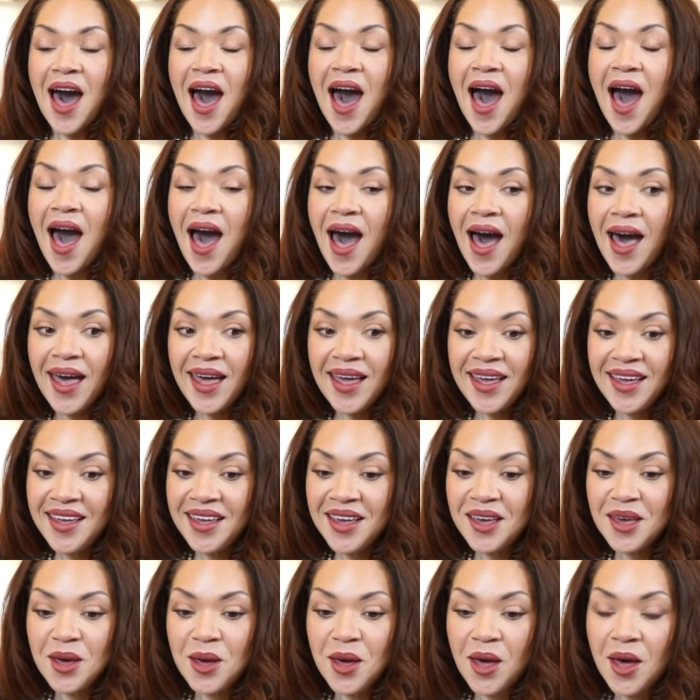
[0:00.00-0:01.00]

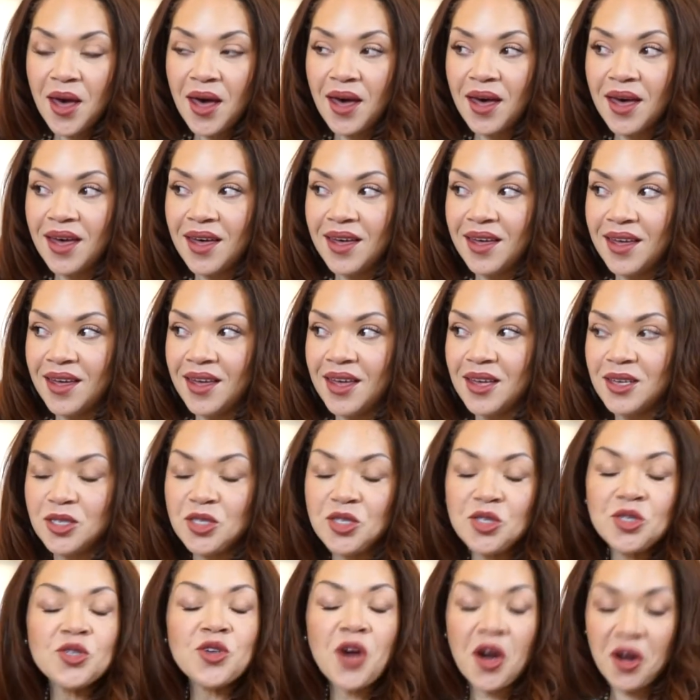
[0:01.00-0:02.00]
I
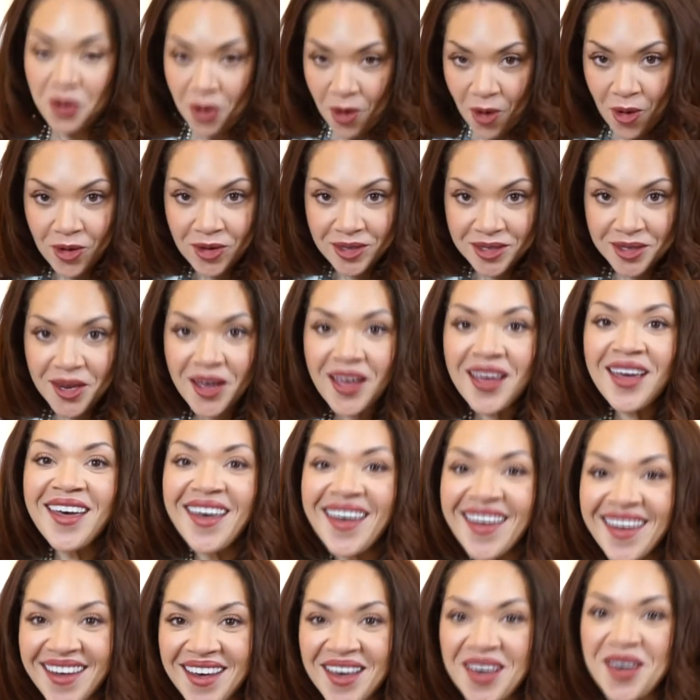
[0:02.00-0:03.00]
struggled.
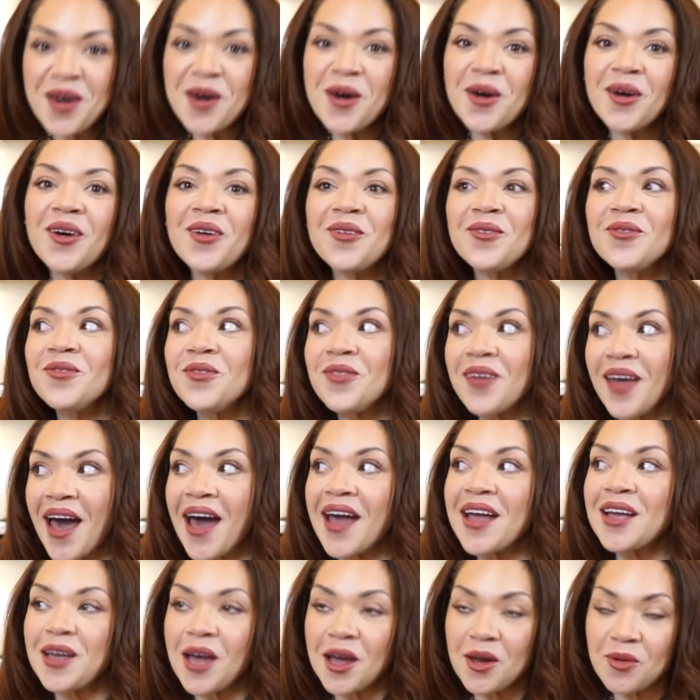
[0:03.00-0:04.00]

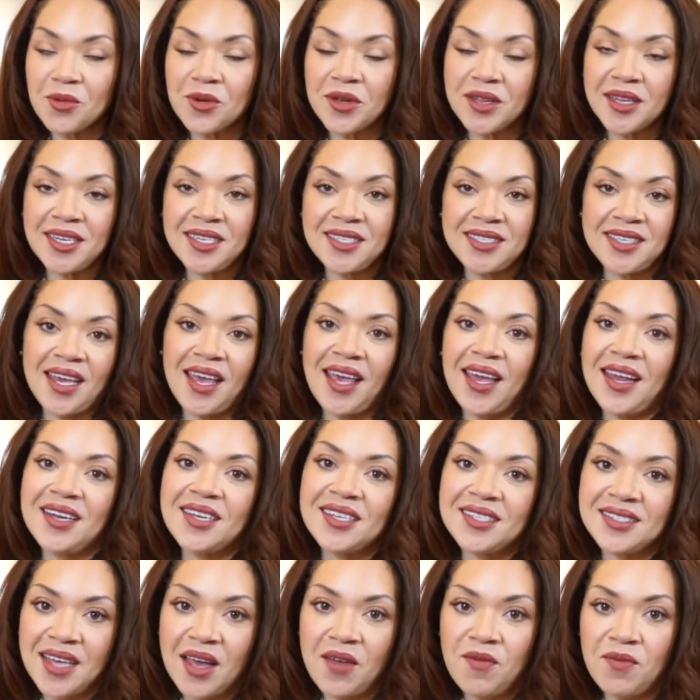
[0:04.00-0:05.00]
I really did,
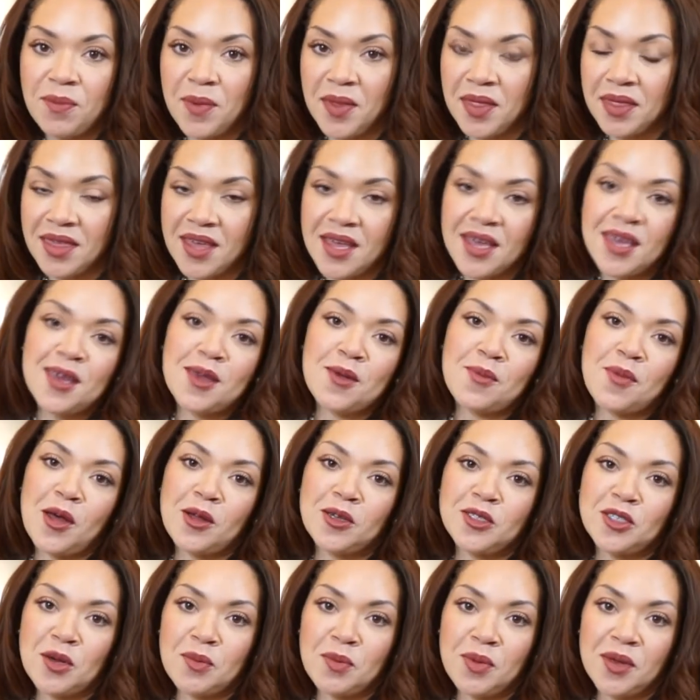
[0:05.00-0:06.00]
because I've been thinking
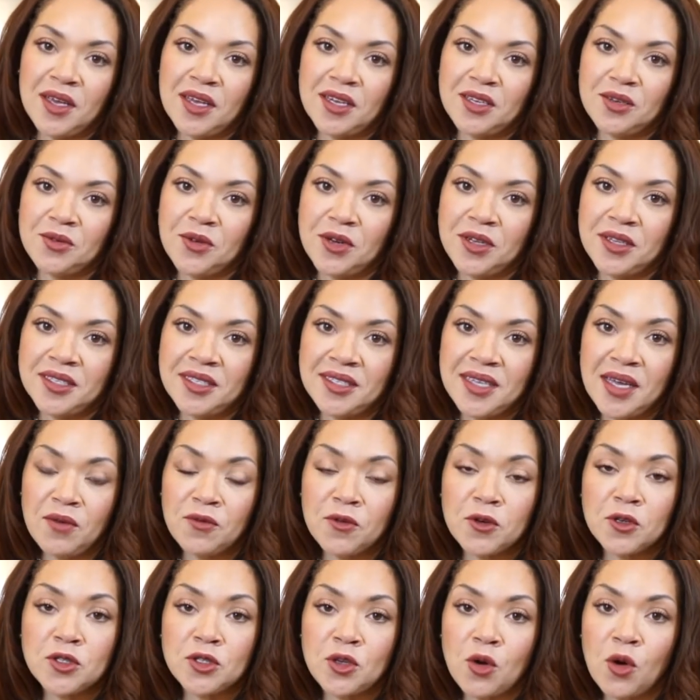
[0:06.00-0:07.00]
about jumping into real estate
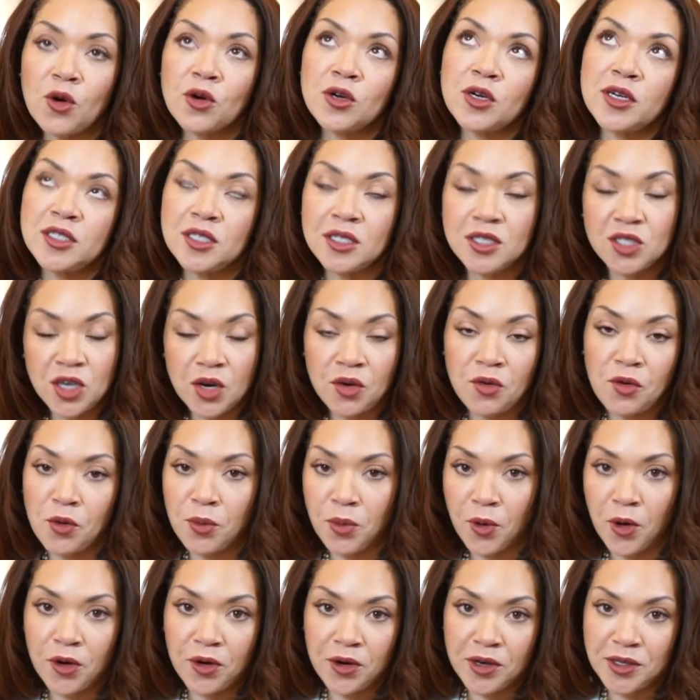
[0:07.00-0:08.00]
into general
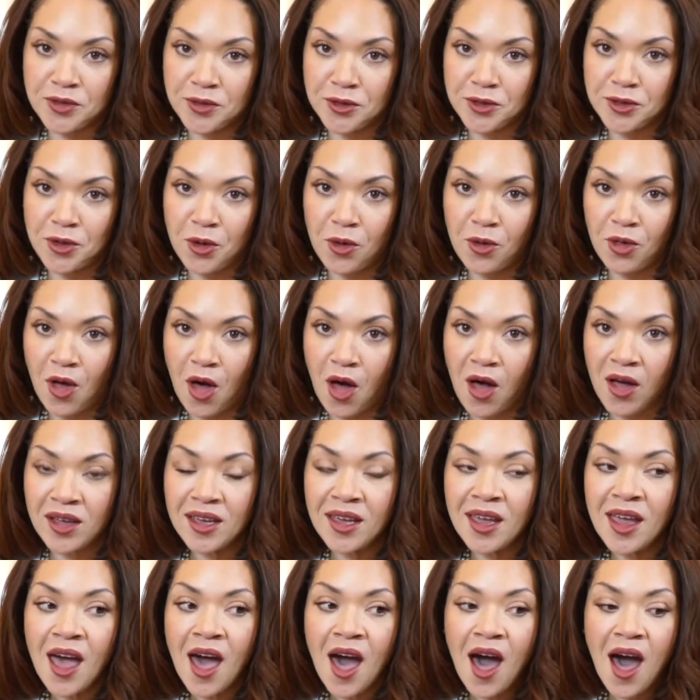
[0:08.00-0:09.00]
brokerage for so long,
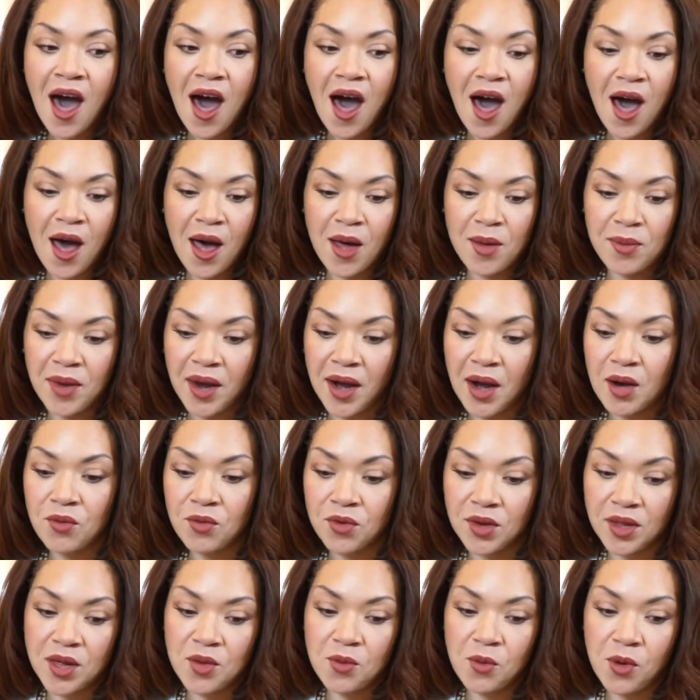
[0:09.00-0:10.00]
and I
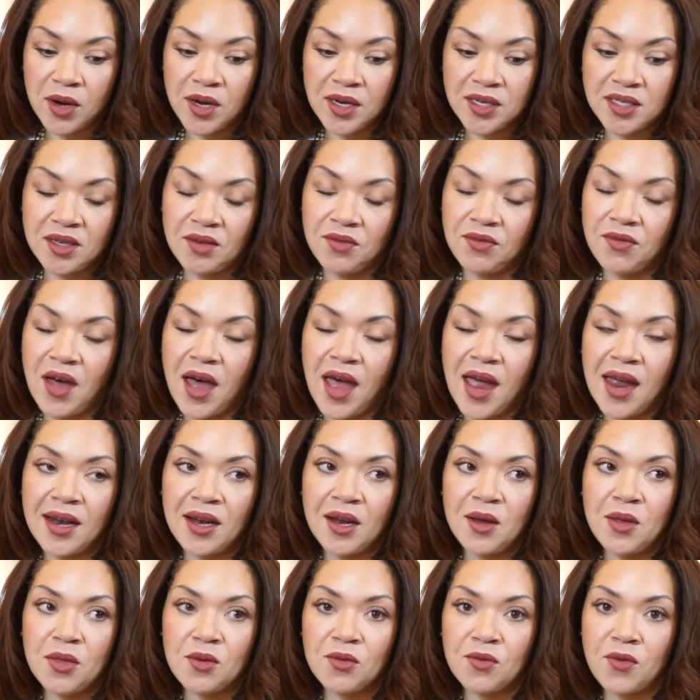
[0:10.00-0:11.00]
really wanted to find
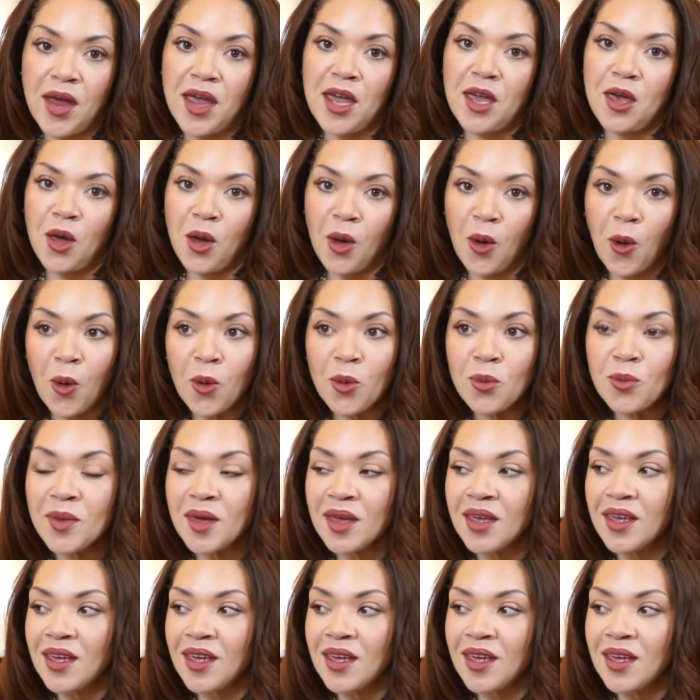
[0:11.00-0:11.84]
the right home.